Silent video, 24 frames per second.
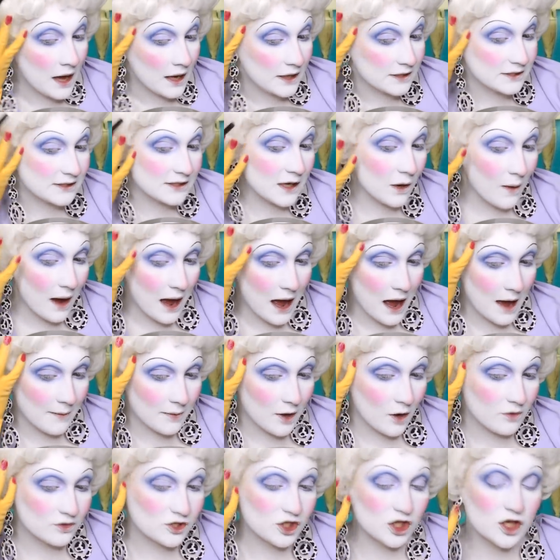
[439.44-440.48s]
So
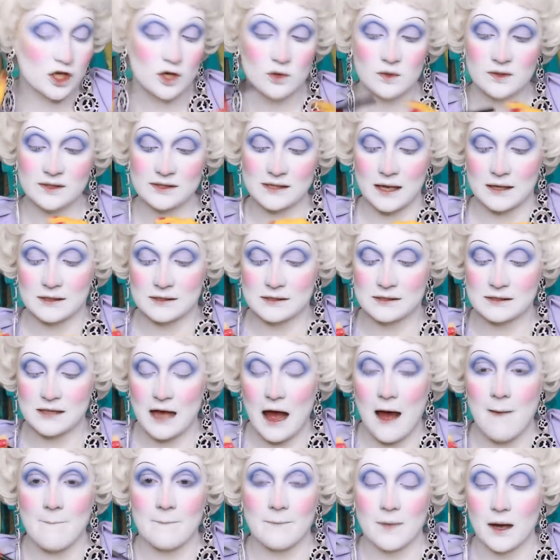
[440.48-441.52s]
I'm going to use this,
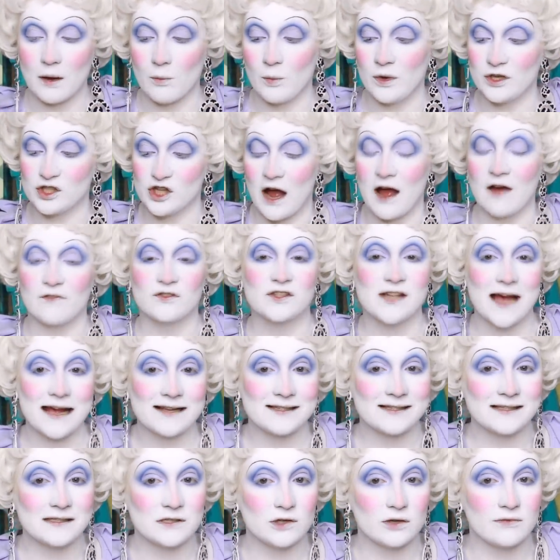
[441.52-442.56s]
which I have
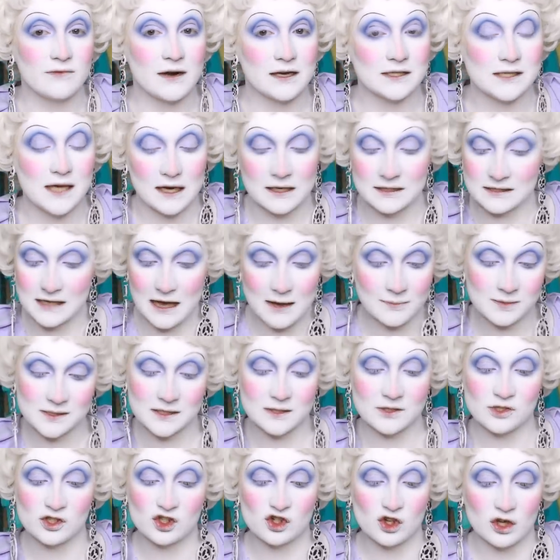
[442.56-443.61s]
tested already, and it's
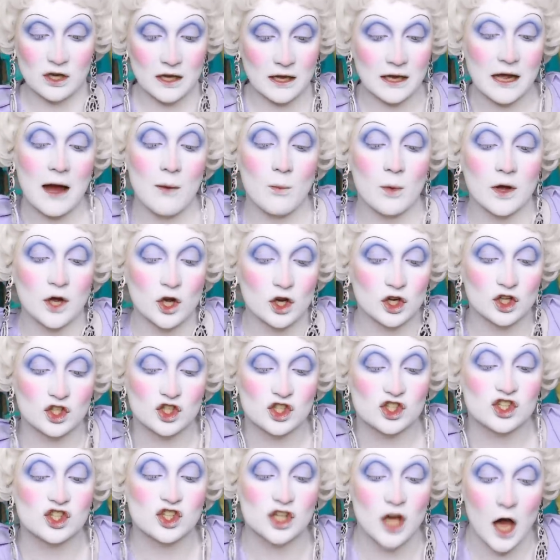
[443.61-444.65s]
absolutely stunning, and we're gonna
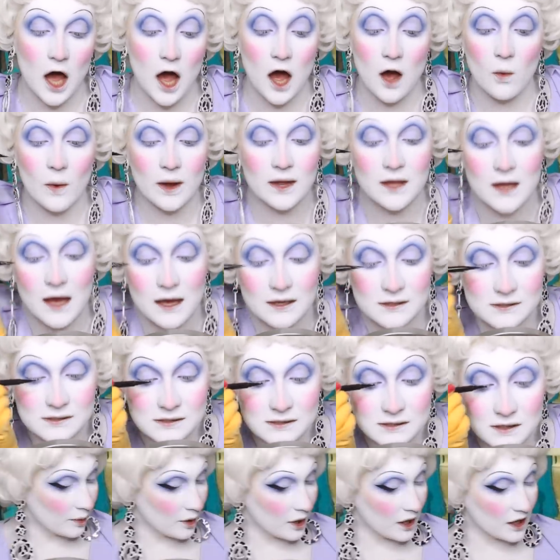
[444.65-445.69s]
just go,
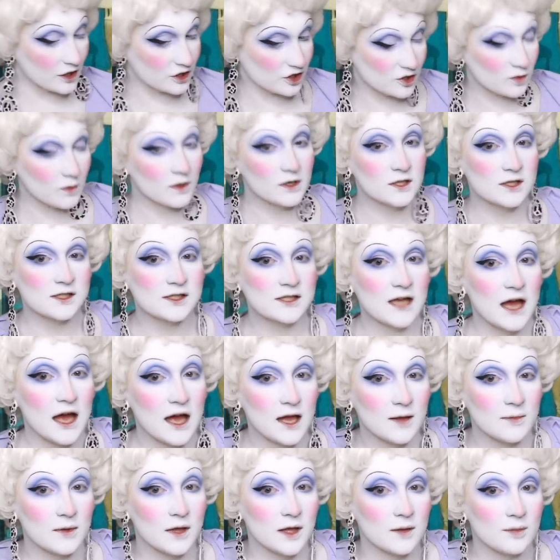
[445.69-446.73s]
yes. But I just wanna
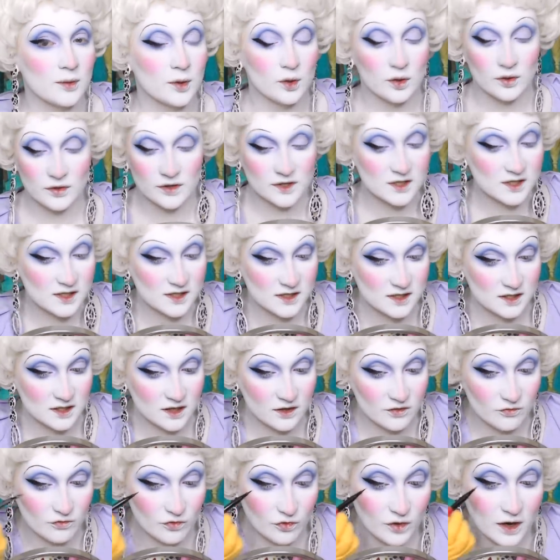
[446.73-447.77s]
say, people, this is
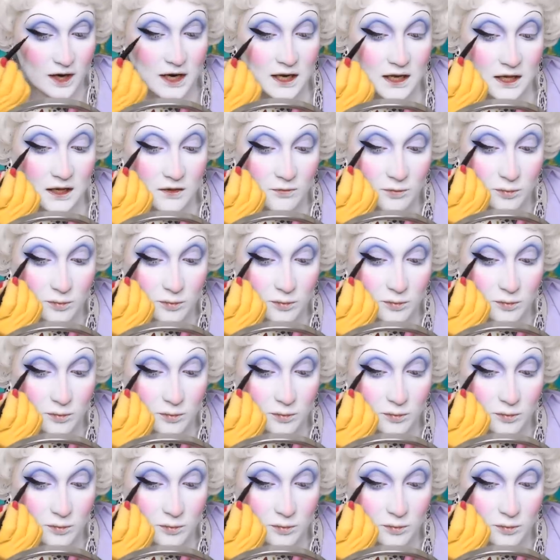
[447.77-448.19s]
really,